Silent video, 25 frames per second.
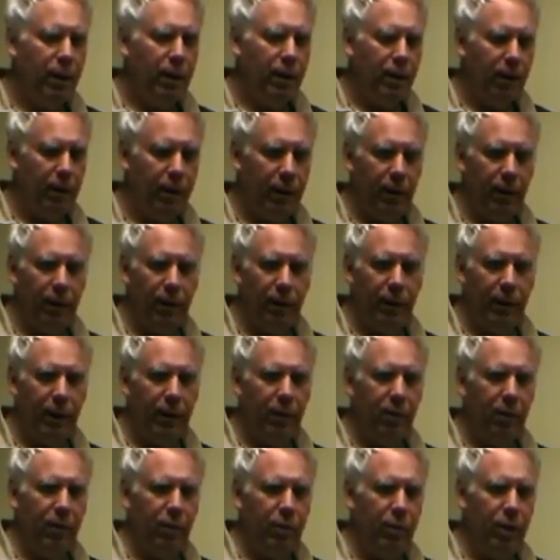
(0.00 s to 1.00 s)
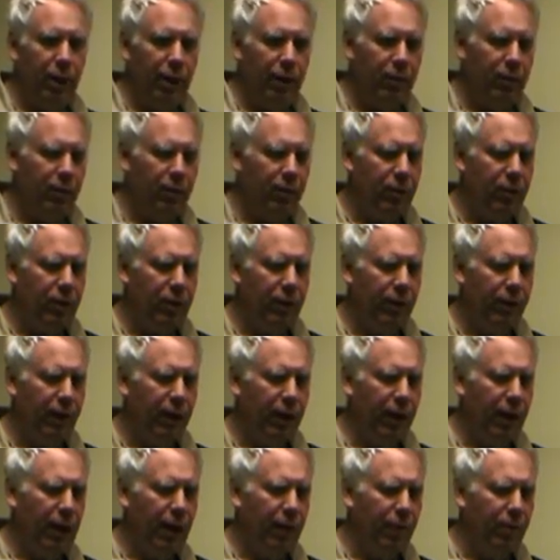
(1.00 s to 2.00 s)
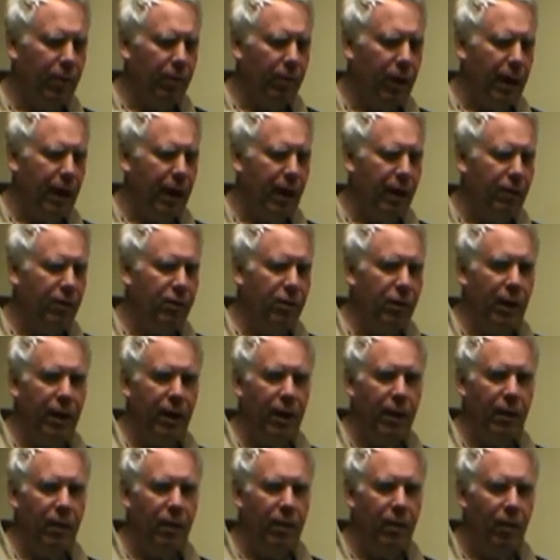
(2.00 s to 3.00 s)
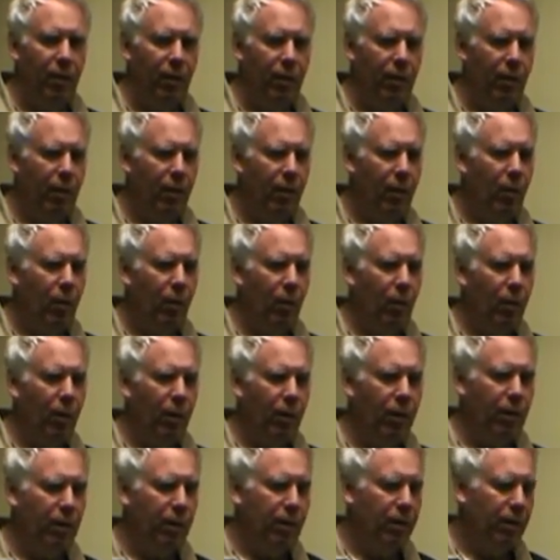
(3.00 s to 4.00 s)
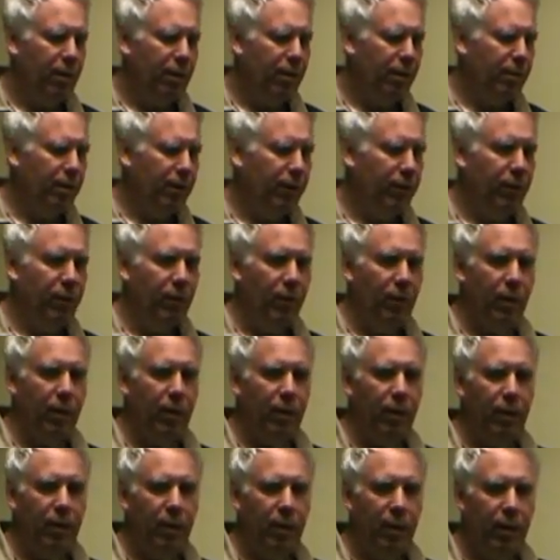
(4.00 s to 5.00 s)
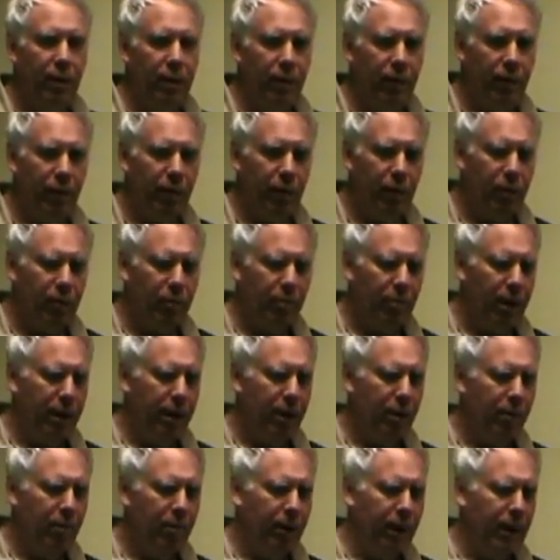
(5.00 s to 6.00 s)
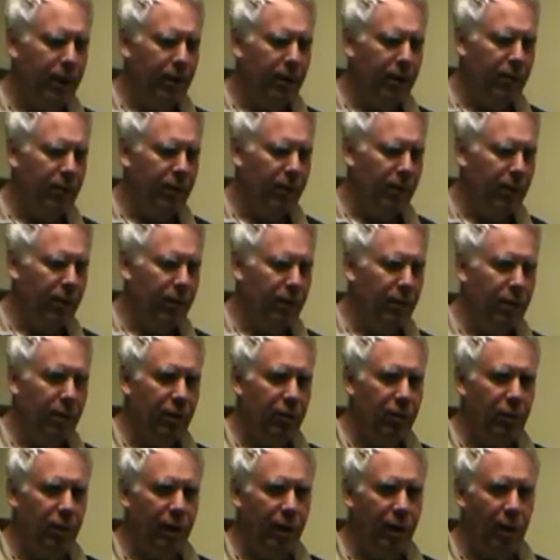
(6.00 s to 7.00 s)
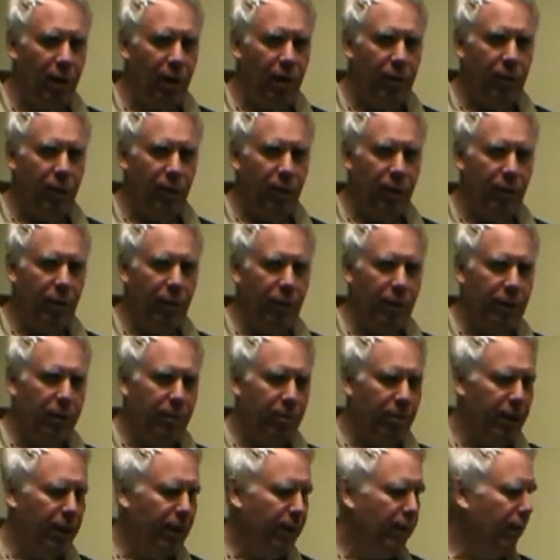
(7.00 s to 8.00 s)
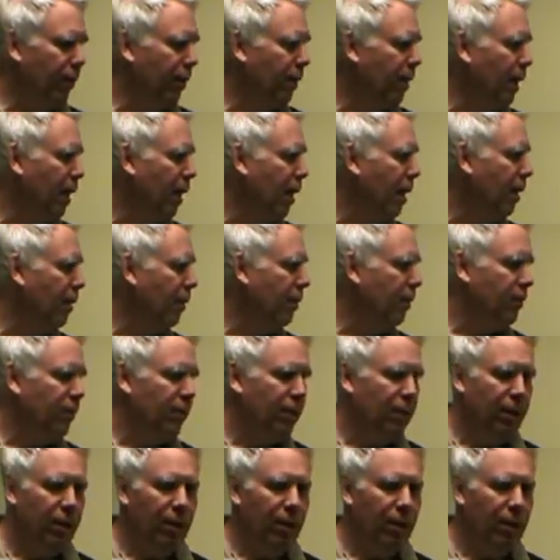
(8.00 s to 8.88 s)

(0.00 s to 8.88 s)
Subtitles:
the dealer checks to see if they have a blackjack, or before the first player makes their decision on how they're going to play their cards.